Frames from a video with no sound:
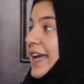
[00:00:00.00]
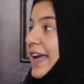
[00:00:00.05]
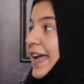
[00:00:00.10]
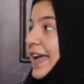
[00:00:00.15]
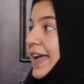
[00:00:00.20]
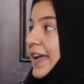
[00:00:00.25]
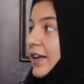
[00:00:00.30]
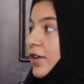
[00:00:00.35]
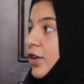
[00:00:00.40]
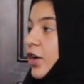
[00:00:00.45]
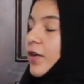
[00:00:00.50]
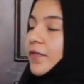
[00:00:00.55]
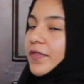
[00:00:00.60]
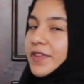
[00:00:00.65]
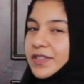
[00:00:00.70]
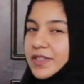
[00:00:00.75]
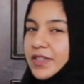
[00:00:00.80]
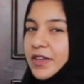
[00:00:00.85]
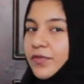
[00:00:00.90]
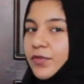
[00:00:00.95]
and
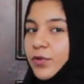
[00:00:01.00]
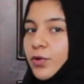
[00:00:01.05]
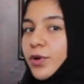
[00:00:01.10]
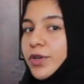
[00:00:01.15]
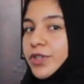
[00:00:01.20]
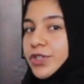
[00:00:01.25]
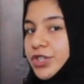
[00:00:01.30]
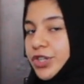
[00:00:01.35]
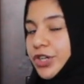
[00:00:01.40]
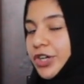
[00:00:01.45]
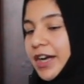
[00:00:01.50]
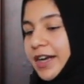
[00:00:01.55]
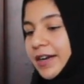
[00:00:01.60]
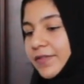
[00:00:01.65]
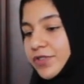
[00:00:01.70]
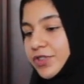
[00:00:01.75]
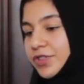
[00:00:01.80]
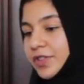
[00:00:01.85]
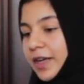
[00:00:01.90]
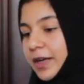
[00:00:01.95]
obviously, of course, you're kind
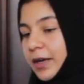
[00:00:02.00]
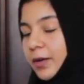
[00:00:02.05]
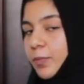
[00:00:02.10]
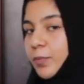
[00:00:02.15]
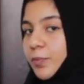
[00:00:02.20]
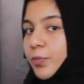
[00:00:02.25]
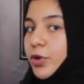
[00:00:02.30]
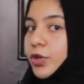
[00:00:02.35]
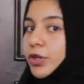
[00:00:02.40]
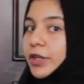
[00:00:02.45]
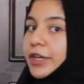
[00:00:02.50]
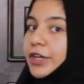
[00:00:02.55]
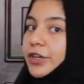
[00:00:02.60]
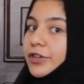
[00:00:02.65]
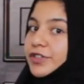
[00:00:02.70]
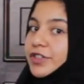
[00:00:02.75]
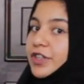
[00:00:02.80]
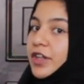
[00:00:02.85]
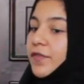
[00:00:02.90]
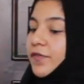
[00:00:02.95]
of just like pulling
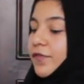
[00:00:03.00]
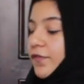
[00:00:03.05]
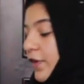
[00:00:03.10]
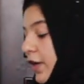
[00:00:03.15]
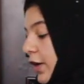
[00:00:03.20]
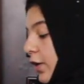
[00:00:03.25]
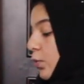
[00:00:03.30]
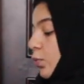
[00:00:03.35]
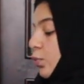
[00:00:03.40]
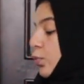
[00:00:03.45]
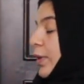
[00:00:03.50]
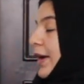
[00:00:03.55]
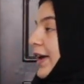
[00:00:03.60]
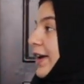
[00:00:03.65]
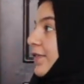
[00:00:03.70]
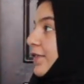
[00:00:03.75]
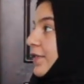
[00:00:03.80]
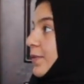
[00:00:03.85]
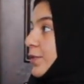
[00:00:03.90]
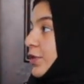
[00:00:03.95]
yourself
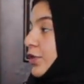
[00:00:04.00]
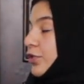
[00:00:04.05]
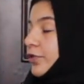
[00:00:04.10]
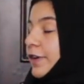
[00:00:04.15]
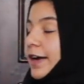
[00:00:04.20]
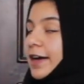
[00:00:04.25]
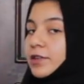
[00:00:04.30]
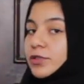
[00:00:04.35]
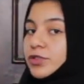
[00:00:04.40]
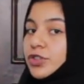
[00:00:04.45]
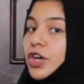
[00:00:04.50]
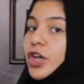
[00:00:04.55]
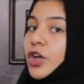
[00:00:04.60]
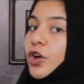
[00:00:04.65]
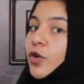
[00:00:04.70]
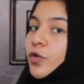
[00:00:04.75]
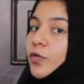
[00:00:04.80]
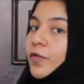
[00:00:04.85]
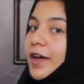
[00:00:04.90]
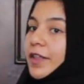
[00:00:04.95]
away from the ground
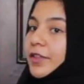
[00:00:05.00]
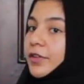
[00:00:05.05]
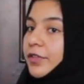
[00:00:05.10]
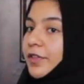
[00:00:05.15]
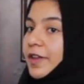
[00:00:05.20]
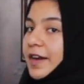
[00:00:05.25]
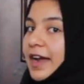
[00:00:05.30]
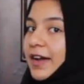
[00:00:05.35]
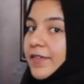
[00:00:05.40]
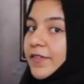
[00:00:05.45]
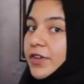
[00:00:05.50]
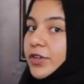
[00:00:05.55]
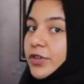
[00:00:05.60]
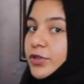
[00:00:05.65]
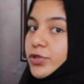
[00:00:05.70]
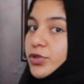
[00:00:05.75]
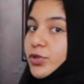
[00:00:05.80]
rather than having your